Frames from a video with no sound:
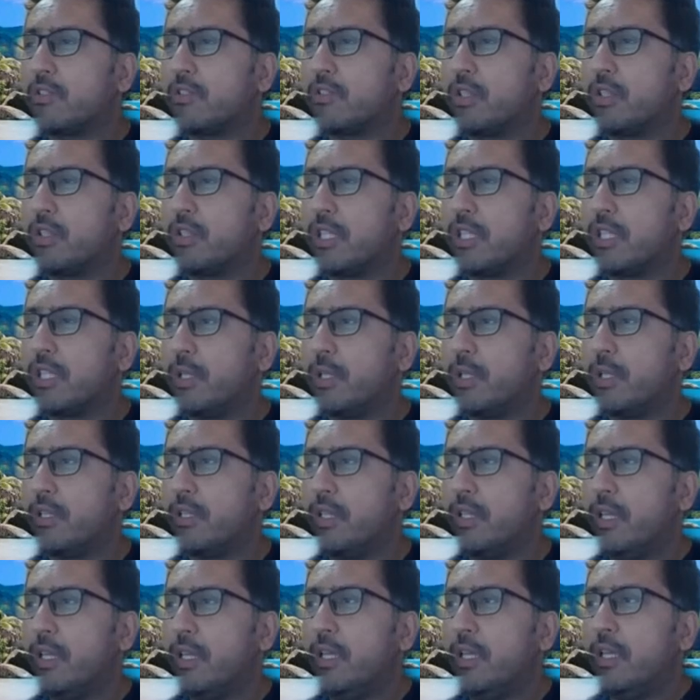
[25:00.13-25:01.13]
this will
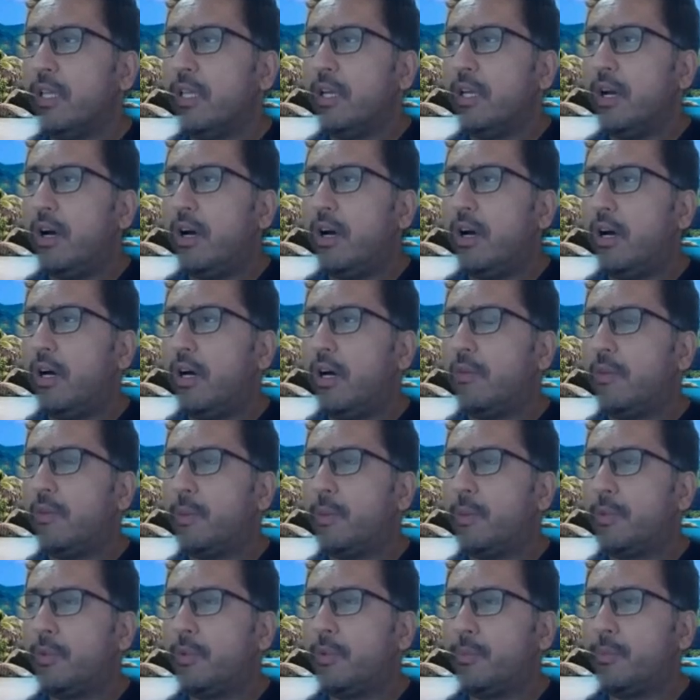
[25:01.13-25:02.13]

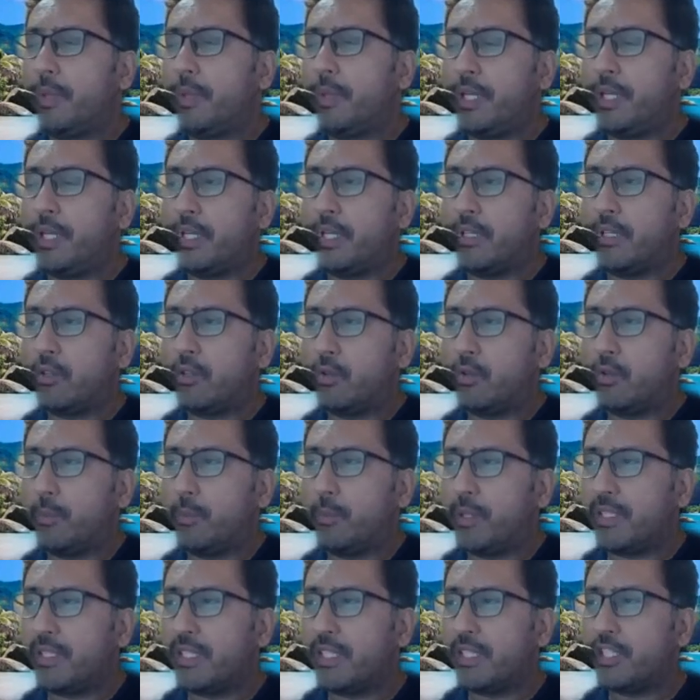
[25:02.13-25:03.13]
be done through
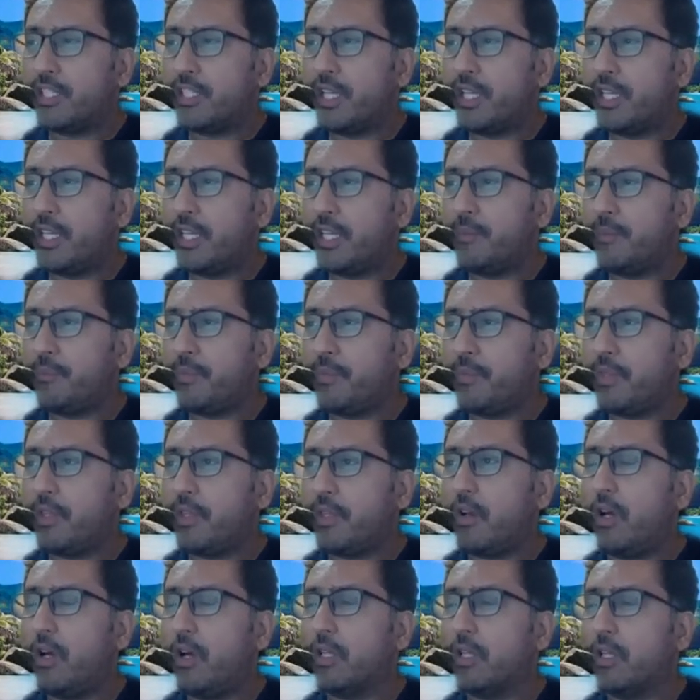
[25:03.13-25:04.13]
implicit sharing.
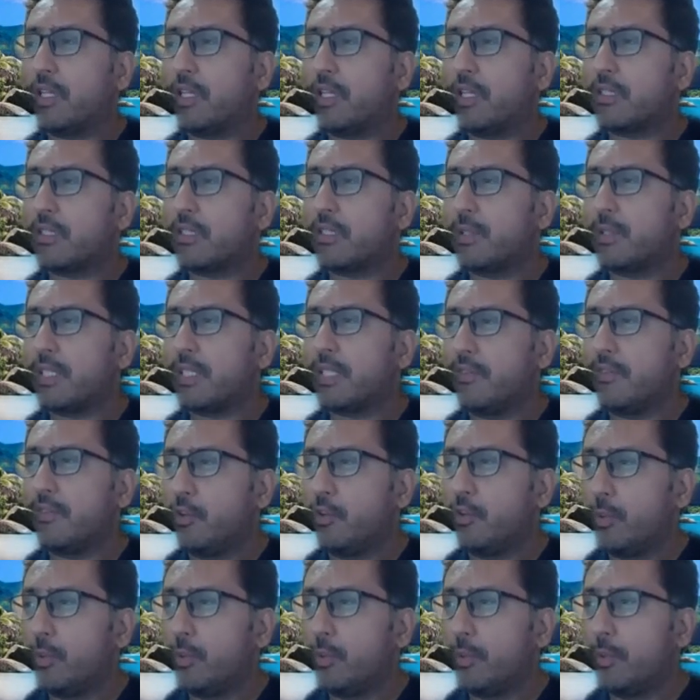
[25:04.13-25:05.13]
All customers are
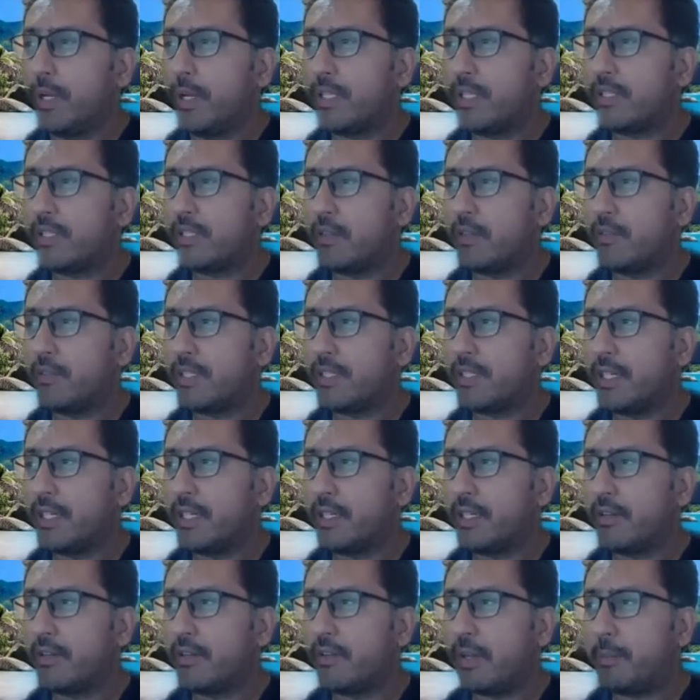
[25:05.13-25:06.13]
viewable by service
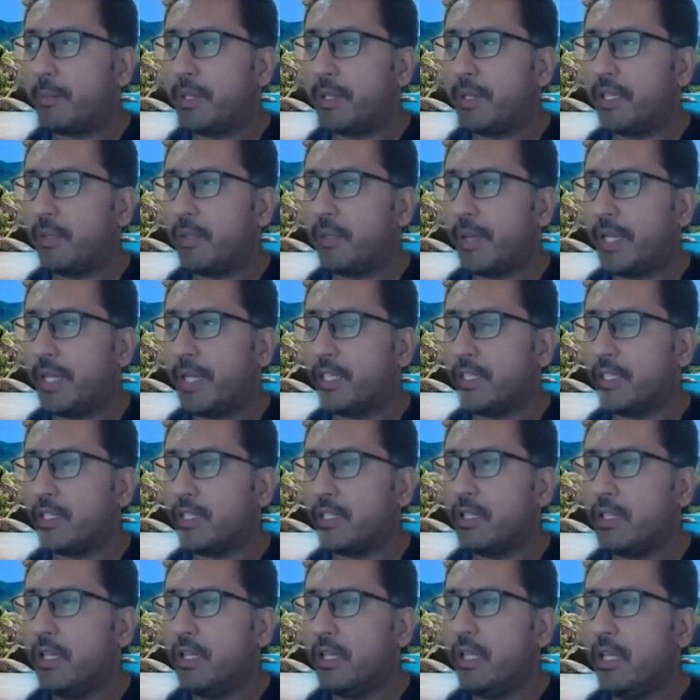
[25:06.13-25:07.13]
center rep and their
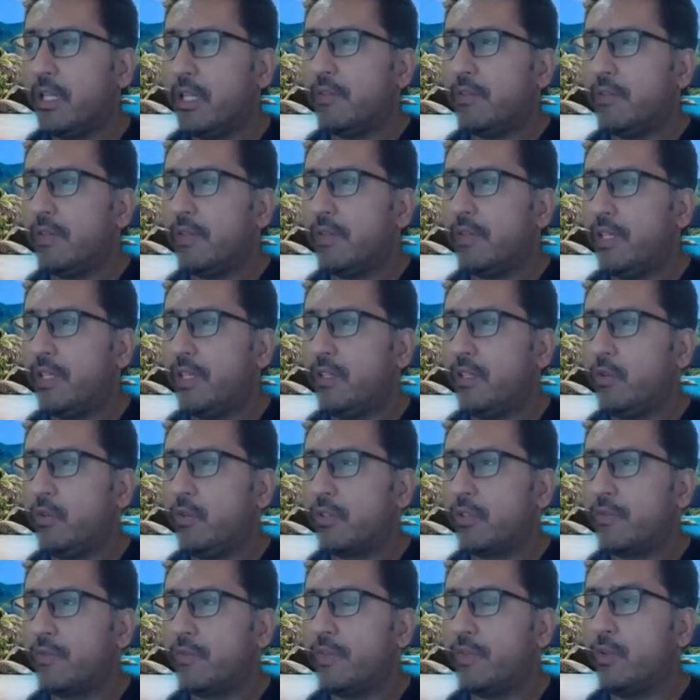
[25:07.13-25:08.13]
manager. We will
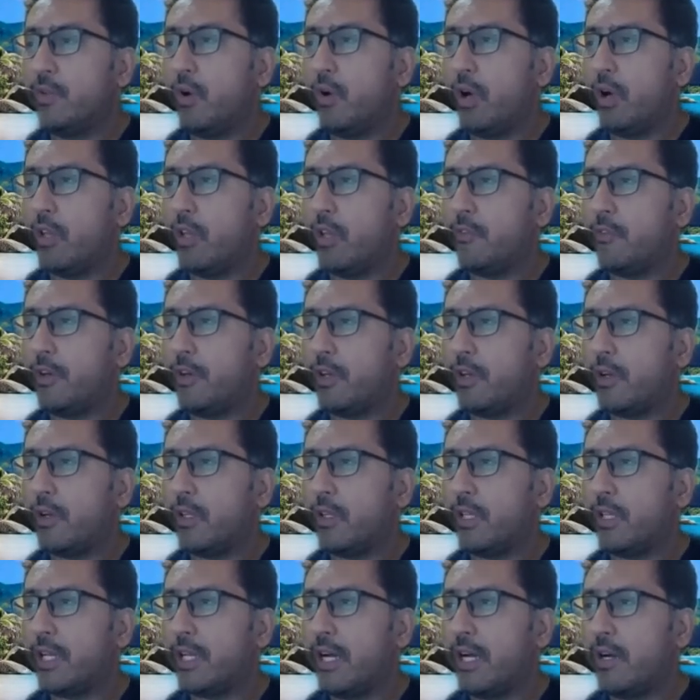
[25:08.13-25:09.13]
use view all for all
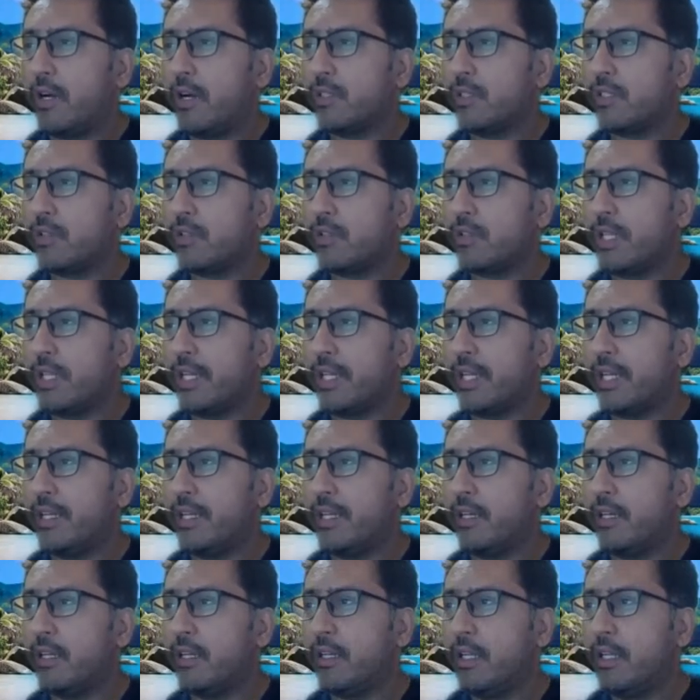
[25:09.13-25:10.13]
accounts so that
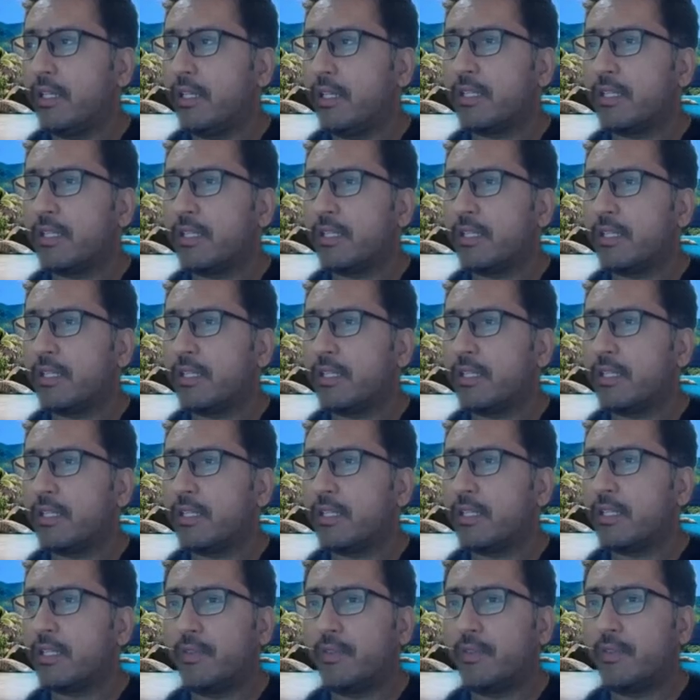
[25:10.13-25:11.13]
in service reps
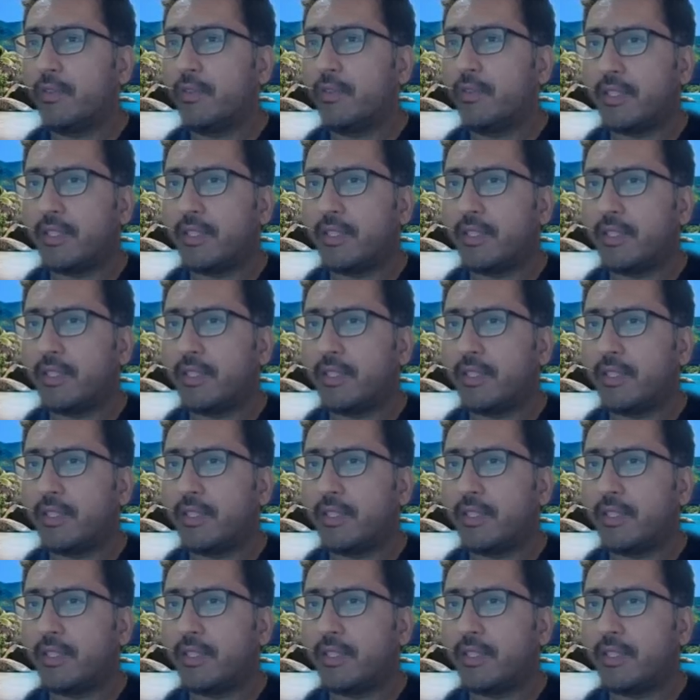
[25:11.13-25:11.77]
can see